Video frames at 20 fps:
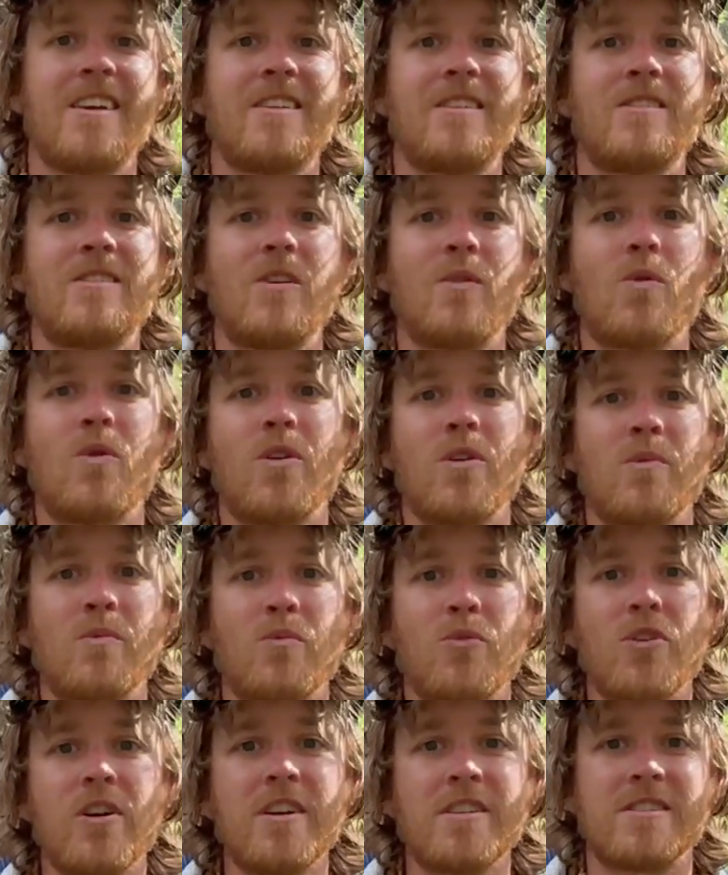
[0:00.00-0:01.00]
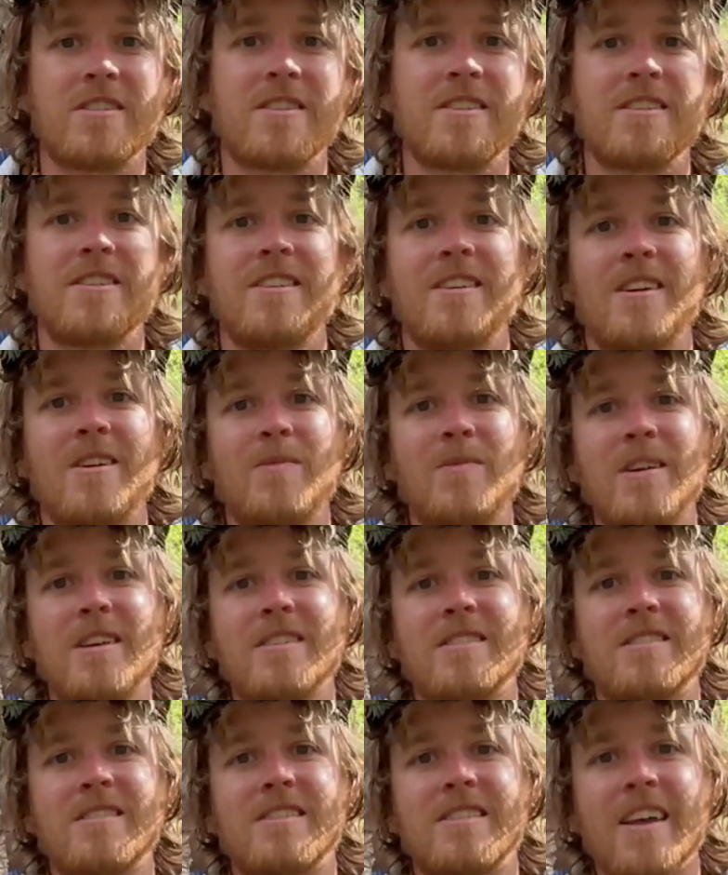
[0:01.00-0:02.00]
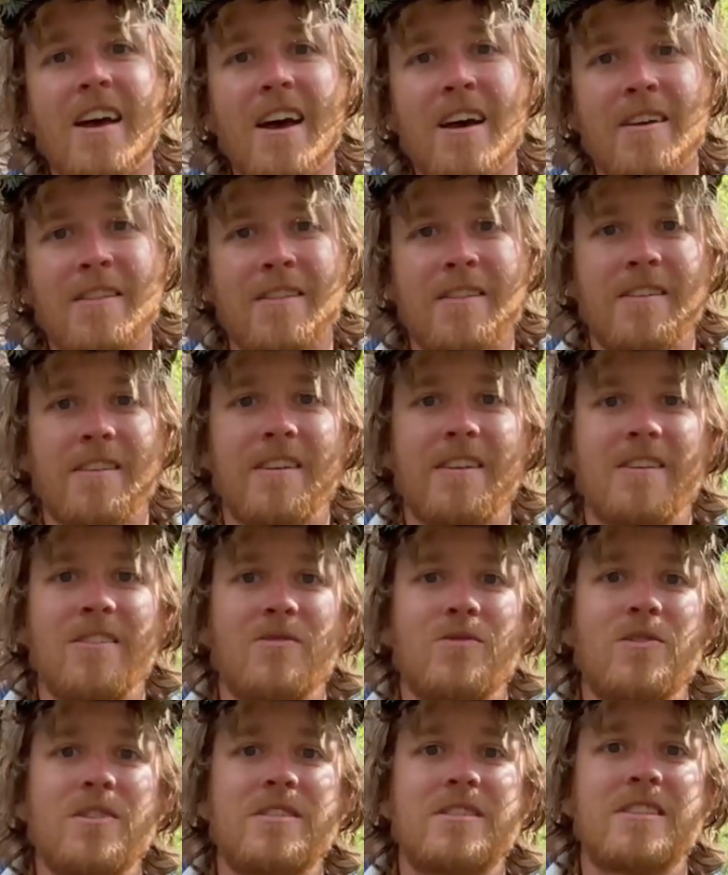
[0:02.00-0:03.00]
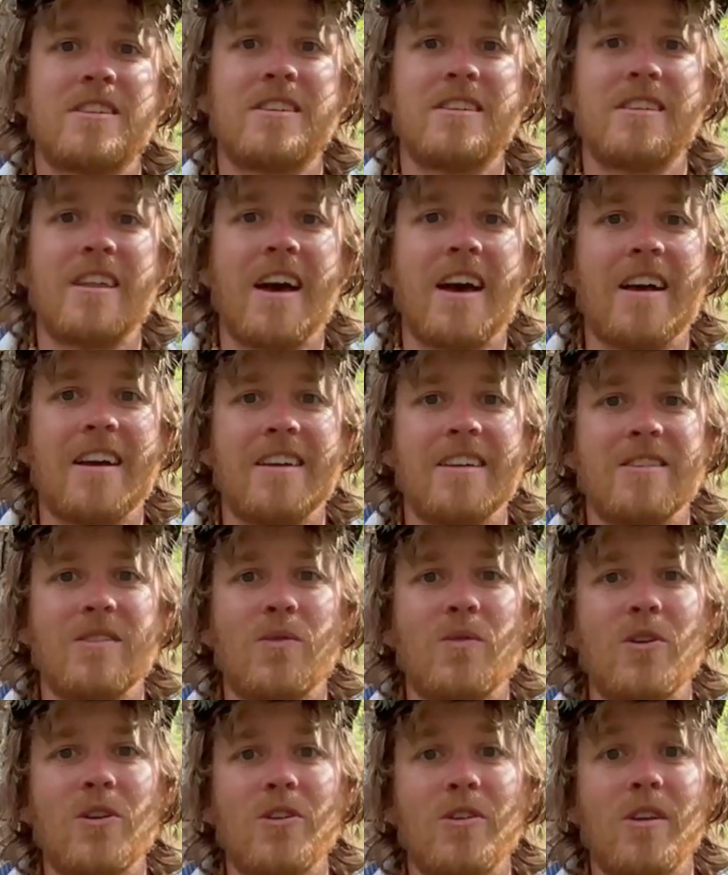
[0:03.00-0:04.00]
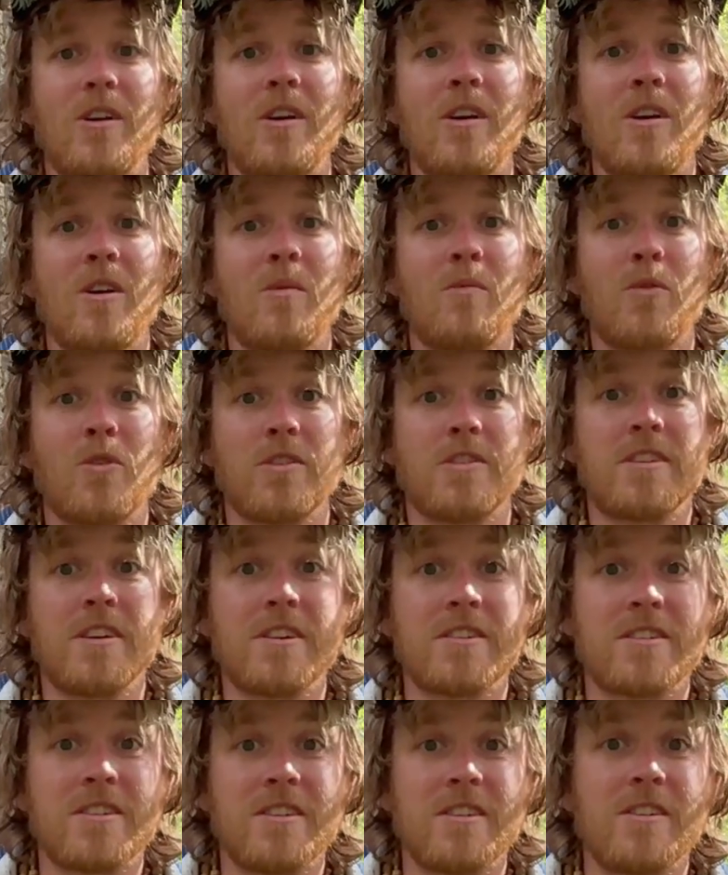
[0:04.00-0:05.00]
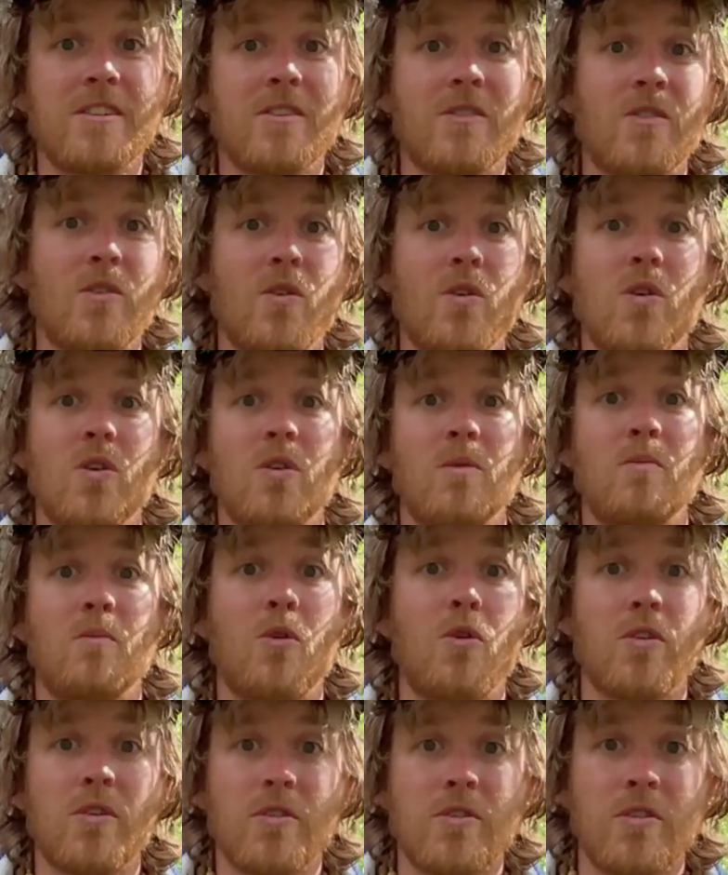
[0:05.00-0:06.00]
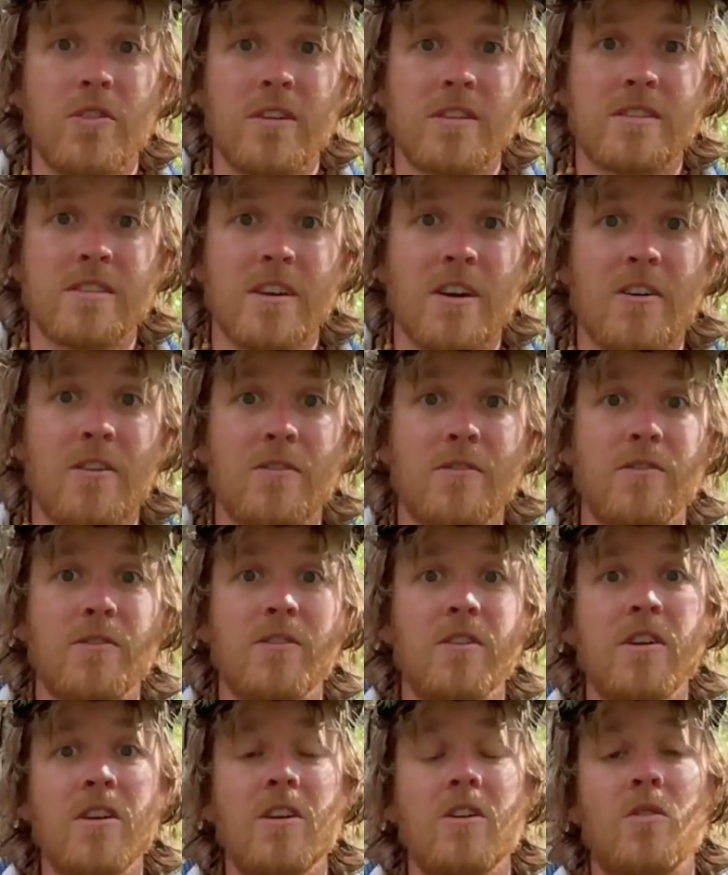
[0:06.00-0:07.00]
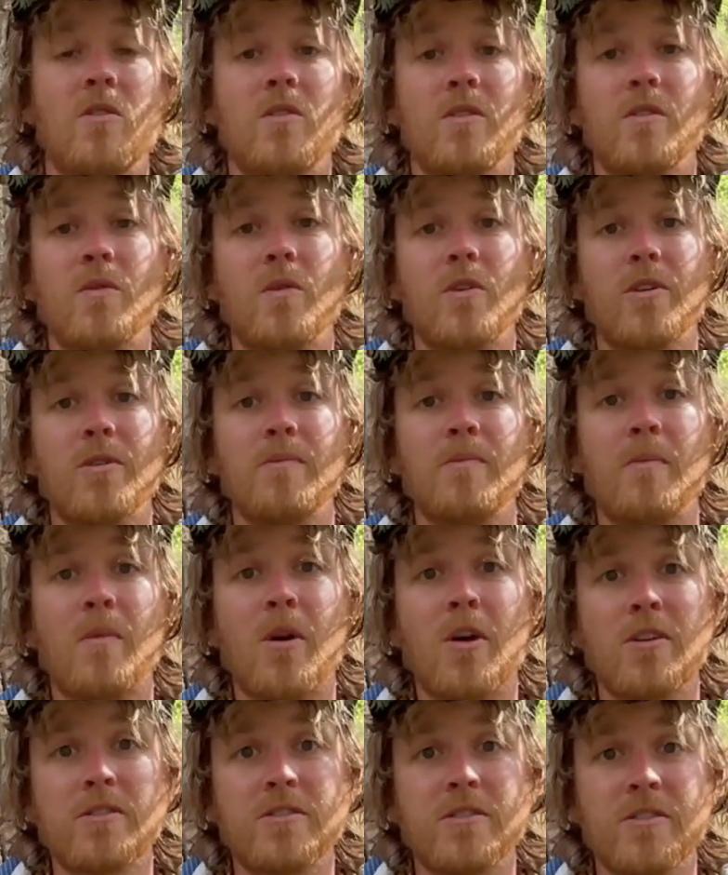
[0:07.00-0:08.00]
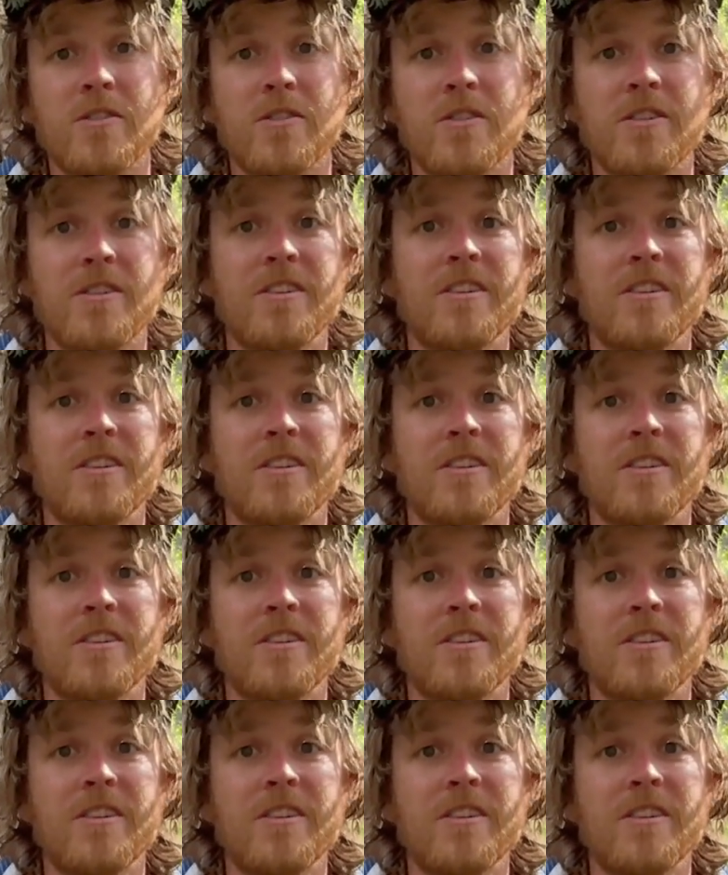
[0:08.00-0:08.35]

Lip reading: The word mrit means death, and we see that in the word mortician or mortal itself, or the word martyr.